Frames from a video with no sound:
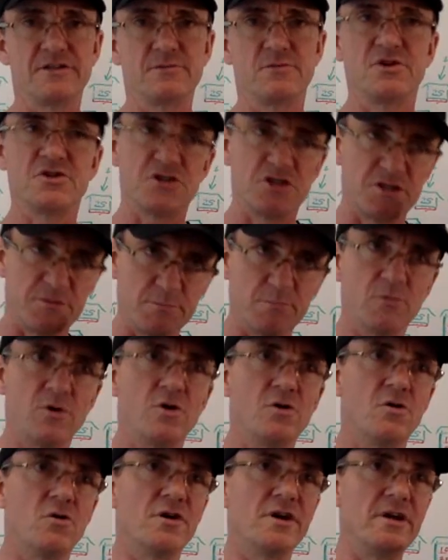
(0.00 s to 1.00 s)
which is
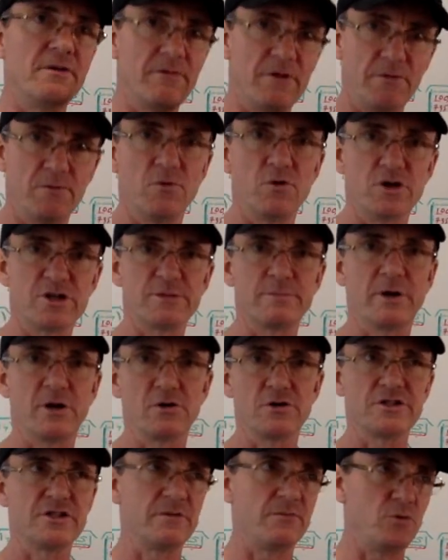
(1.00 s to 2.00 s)
more even worse,
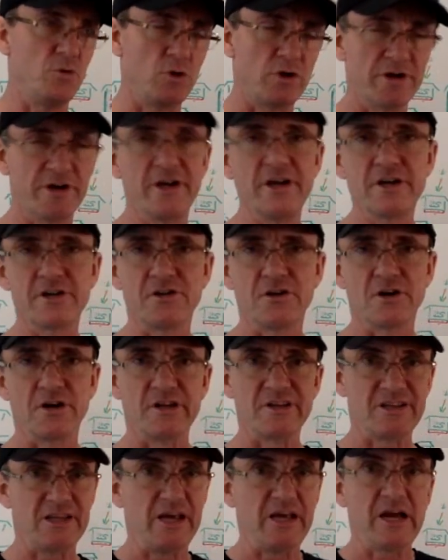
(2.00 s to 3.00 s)
because if you are
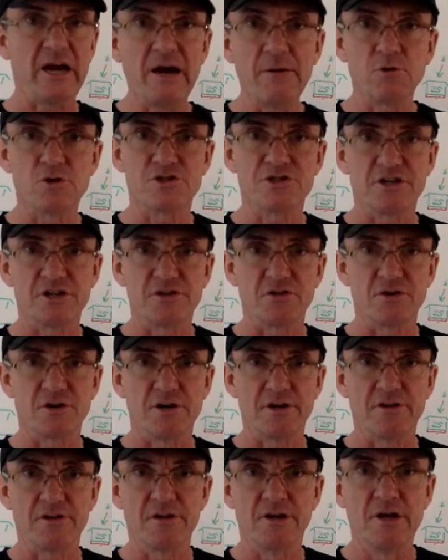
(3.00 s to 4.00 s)
ignorant, like I was
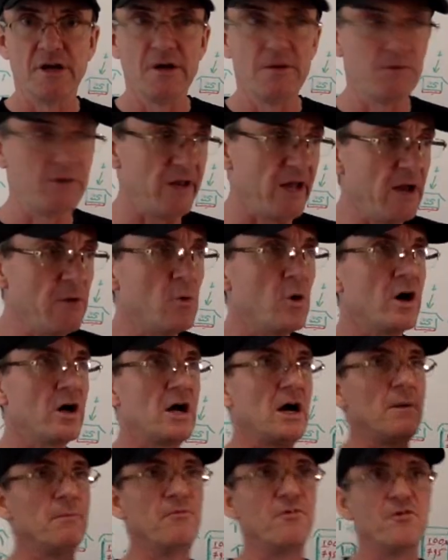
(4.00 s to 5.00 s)
ignorant, when I
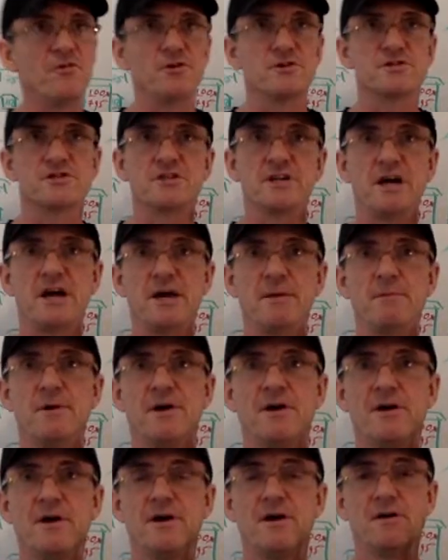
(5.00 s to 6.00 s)
woke up first
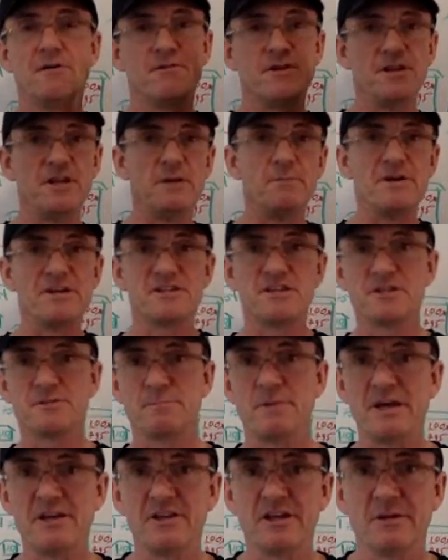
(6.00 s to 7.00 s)
time, when eBay
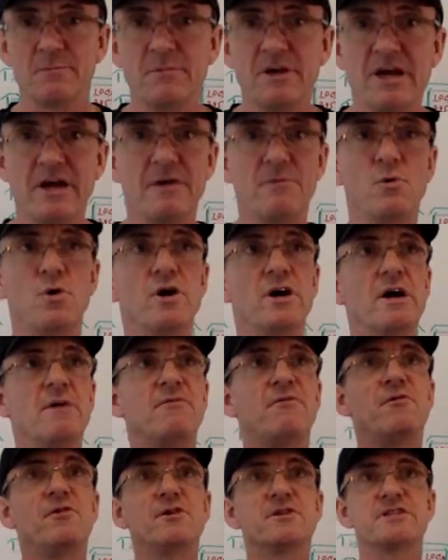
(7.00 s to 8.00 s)
suspended me, I woke
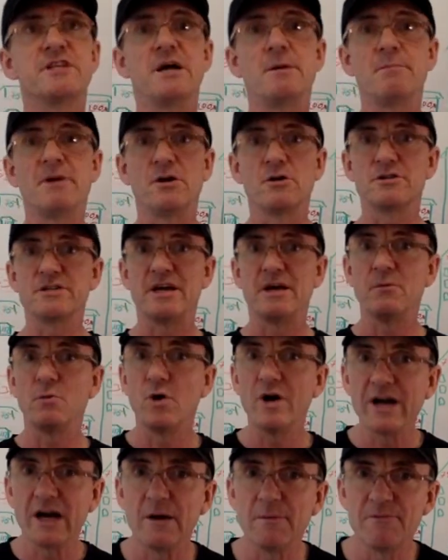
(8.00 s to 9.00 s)
up first time because I
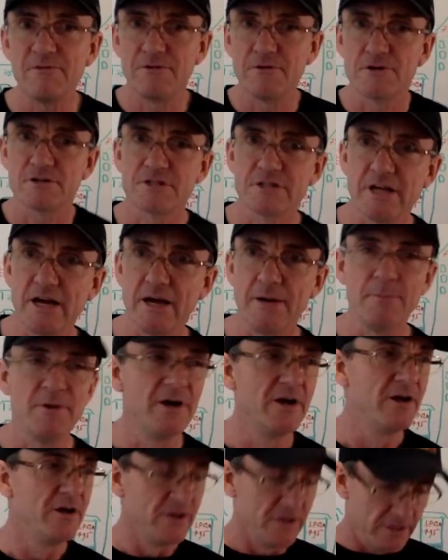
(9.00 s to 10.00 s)
woke up first
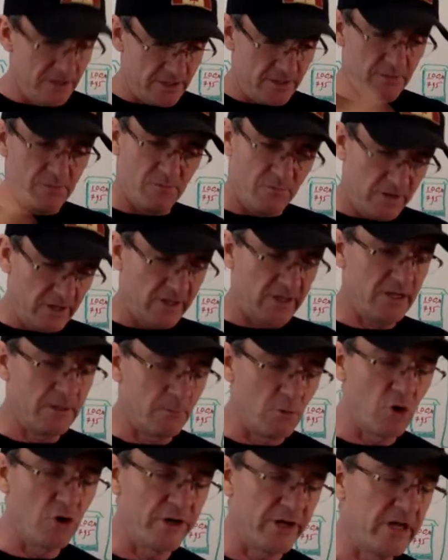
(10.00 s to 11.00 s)
time, well, in
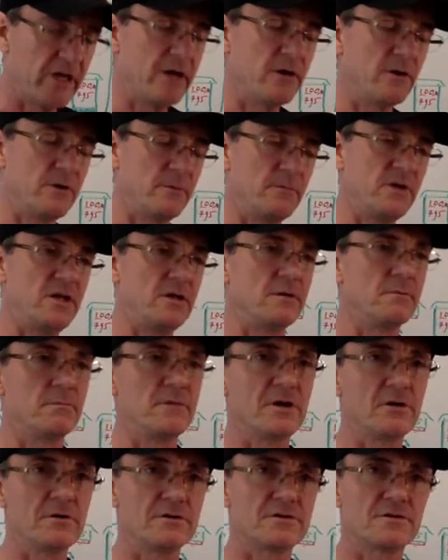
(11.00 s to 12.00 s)
the morning, I mean,
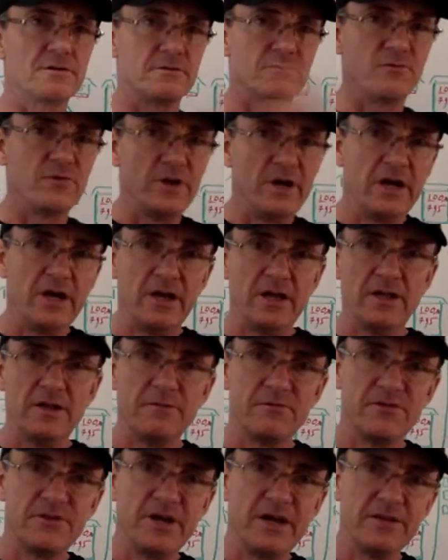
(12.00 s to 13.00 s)
because I
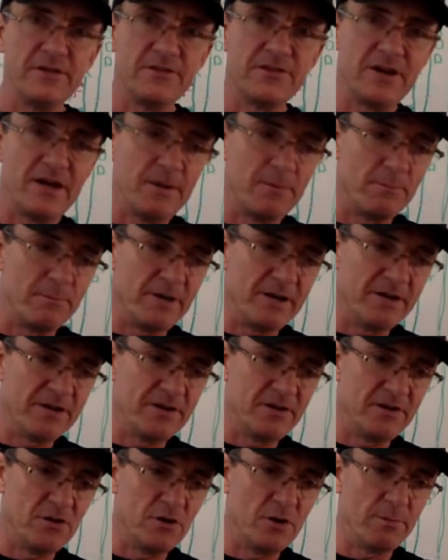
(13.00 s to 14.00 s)
lived that time back
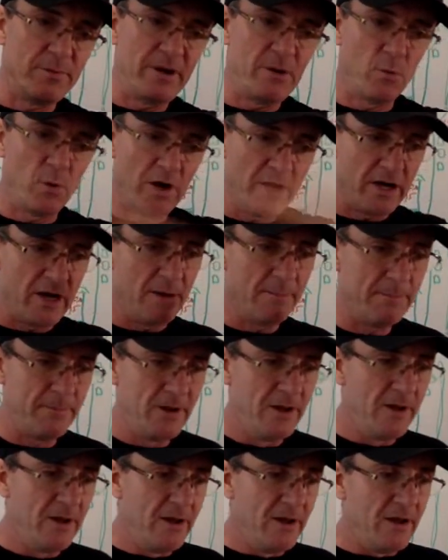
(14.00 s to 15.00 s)
in Europe. I woke up,
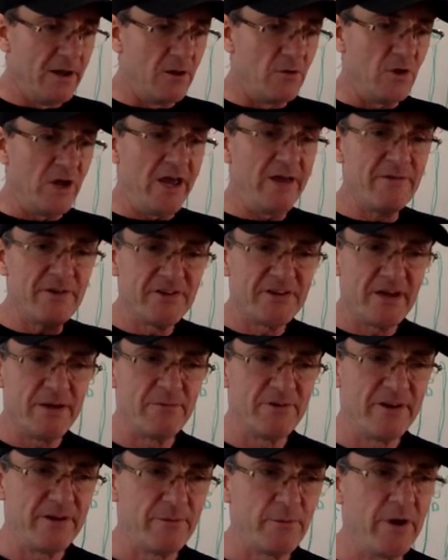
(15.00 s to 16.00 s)
and every
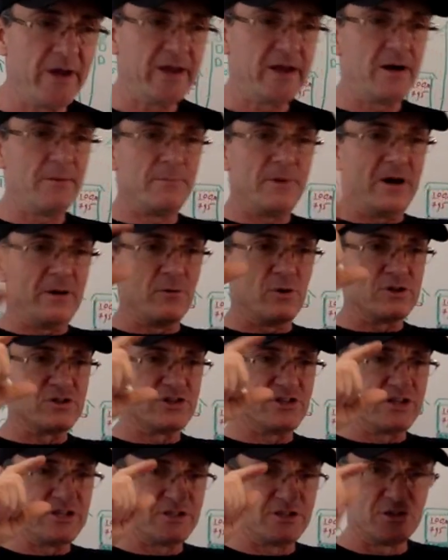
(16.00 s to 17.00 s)
time when I wake up, I
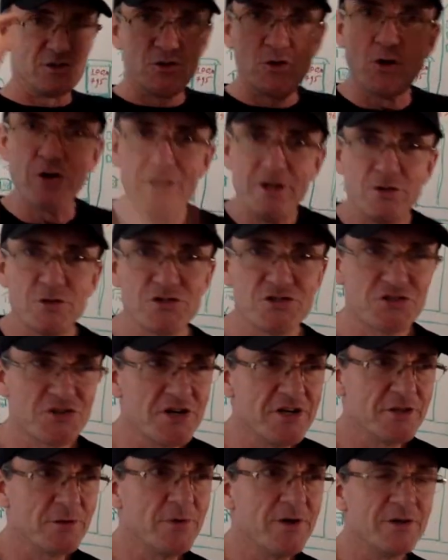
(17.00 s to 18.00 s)
was just going
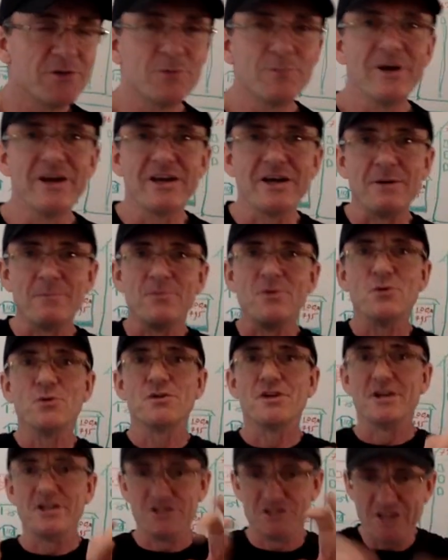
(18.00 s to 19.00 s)
straight away to my
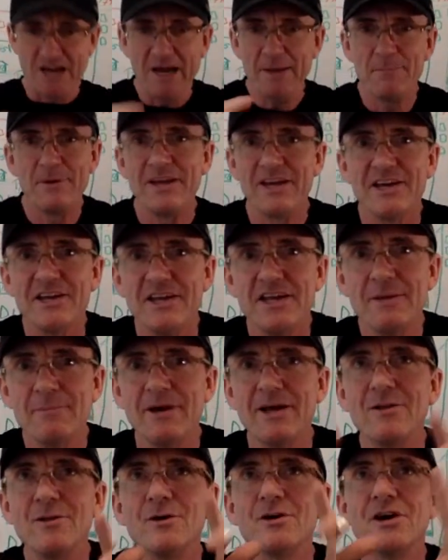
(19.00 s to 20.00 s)
computer and typing in
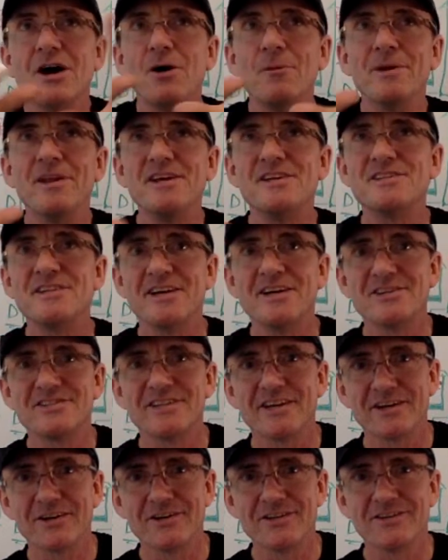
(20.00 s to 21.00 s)
eBay, look how many
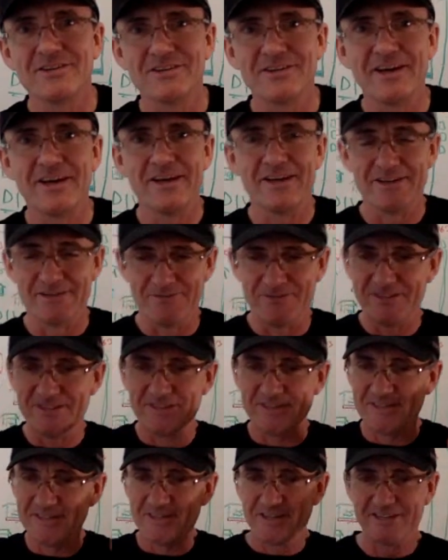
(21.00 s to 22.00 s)
sales I got today, and
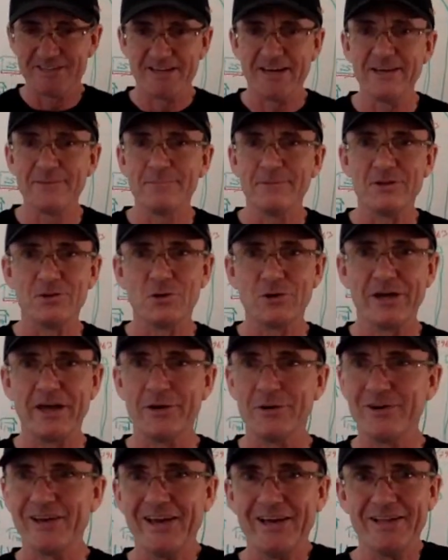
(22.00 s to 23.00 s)
with this excitement,
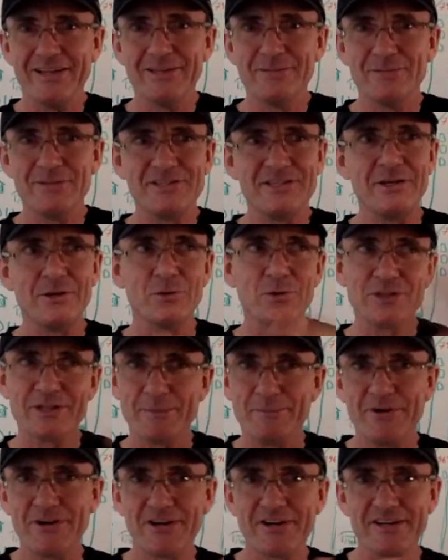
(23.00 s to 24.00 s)
okay, let me see what
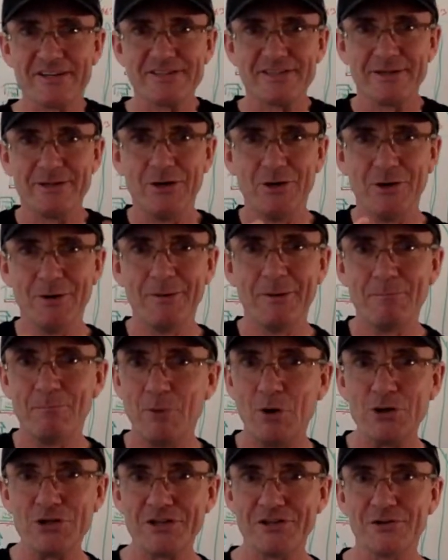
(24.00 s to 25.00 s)
Americans
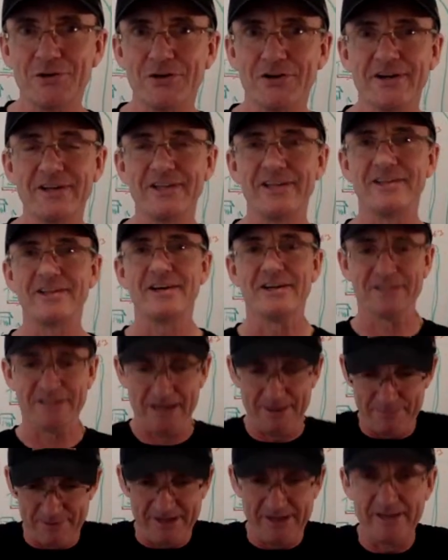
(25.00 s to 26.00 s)
bought it already. They're
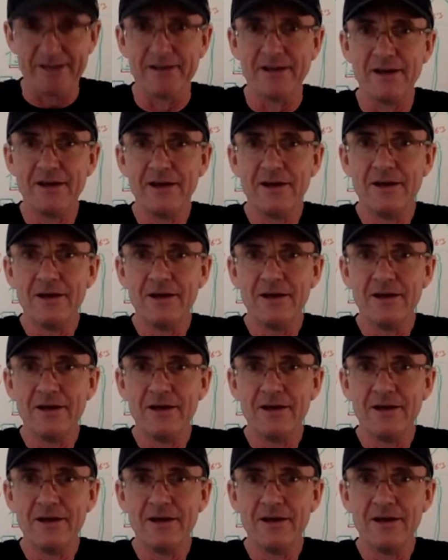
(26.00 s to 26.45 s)
typing in,